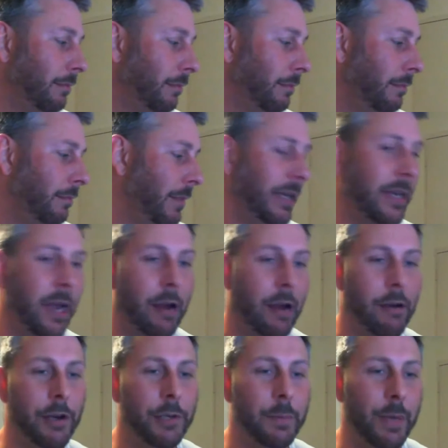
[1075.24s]

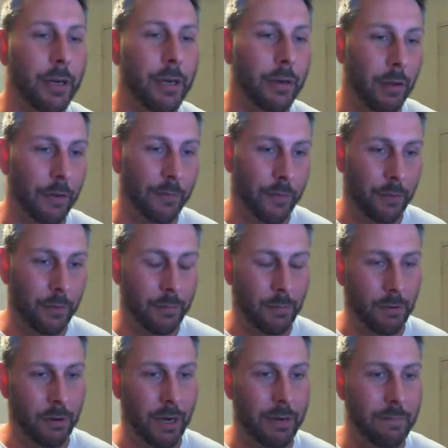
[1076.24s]
encouragement, like, from
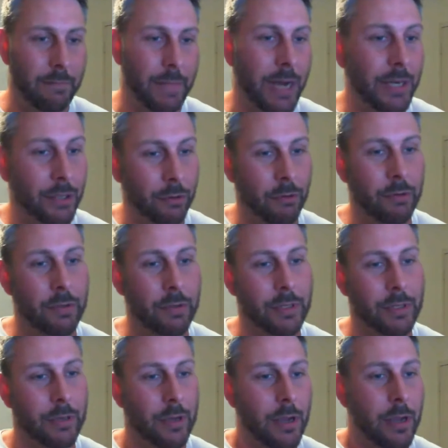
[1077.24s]
my
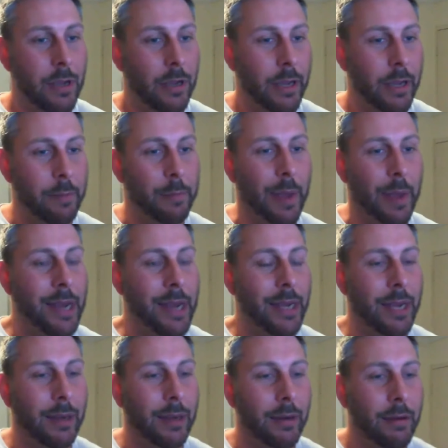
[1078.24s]
mentors in
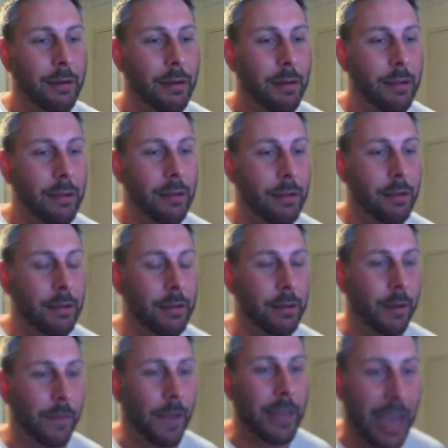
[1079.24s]
baking. You
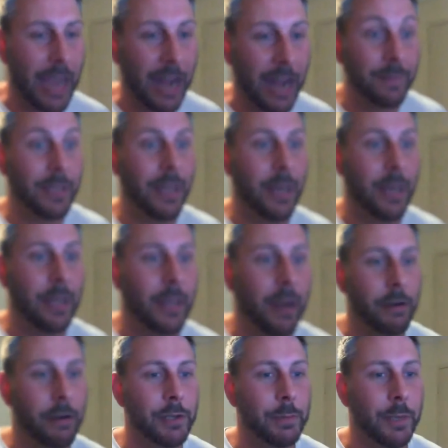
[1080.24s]
know, they gave me that
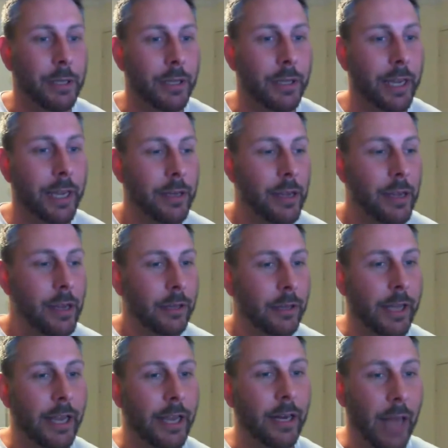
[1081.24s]
encouragement.
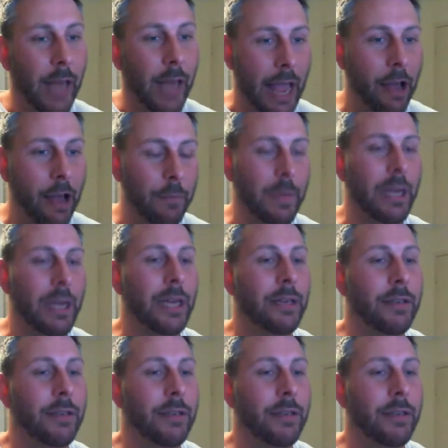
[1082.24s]
They allowed me to,